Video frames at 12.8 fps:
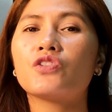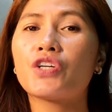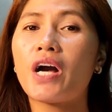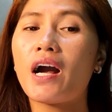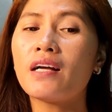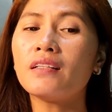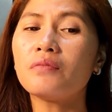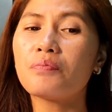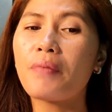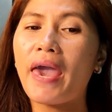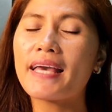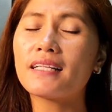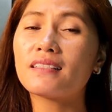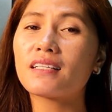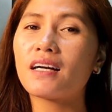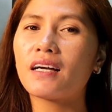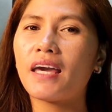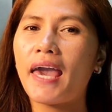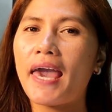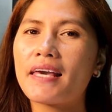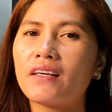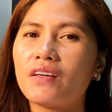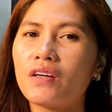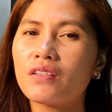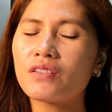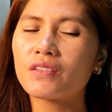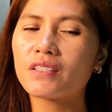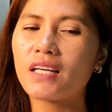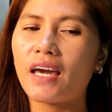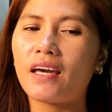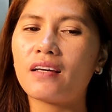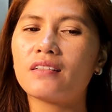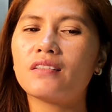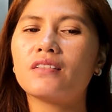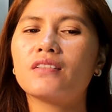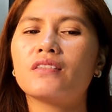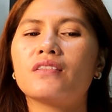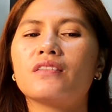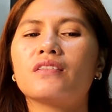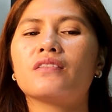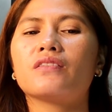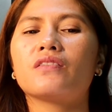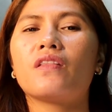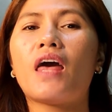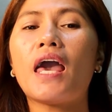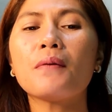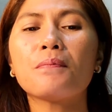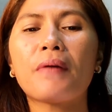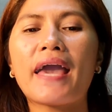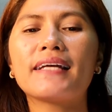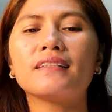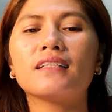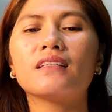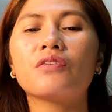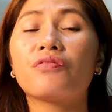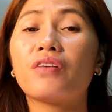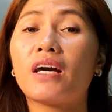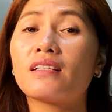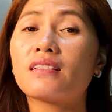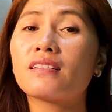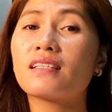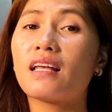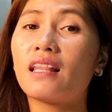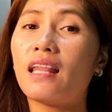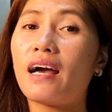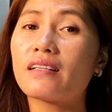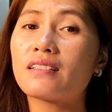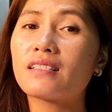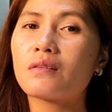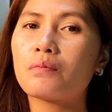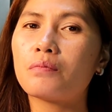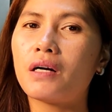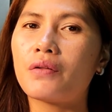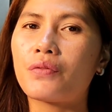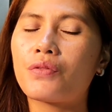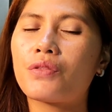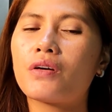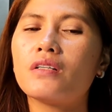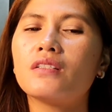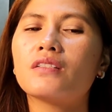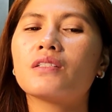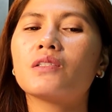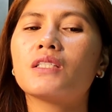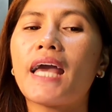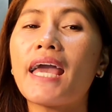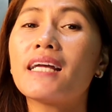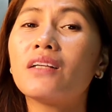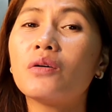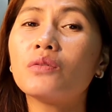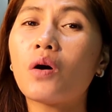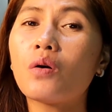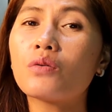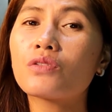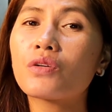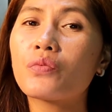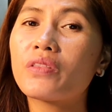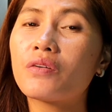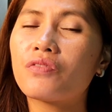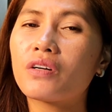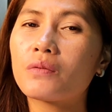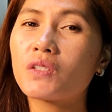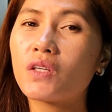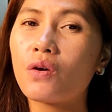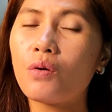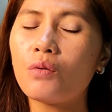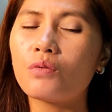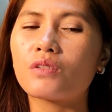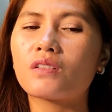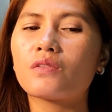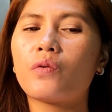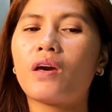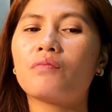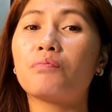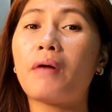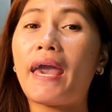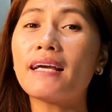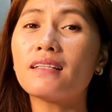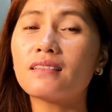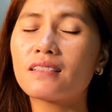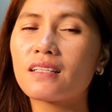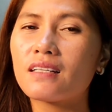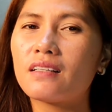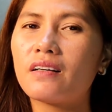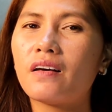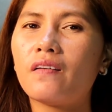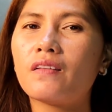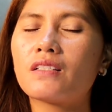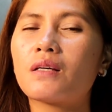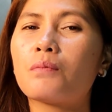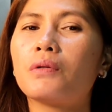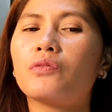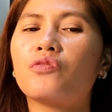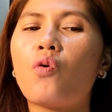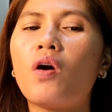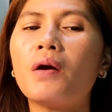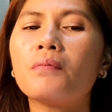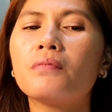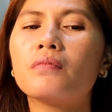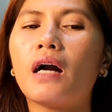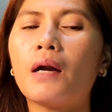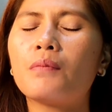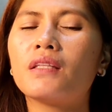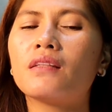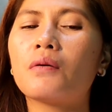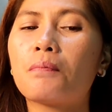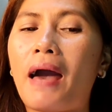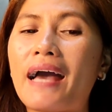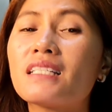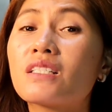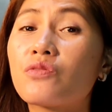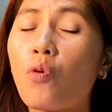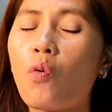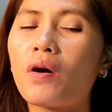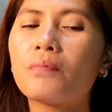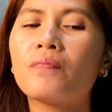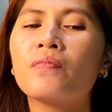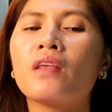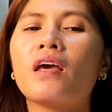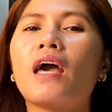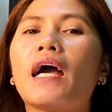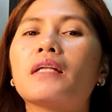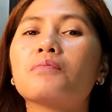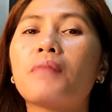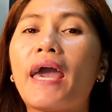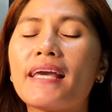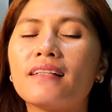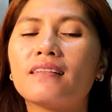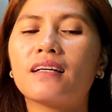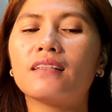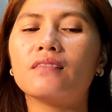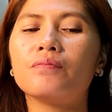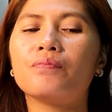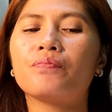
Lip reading: John baked a cake yesterday. They painted the fence last month. So take note also with the verbs used. We have baked in the simple form, the past form, and painted.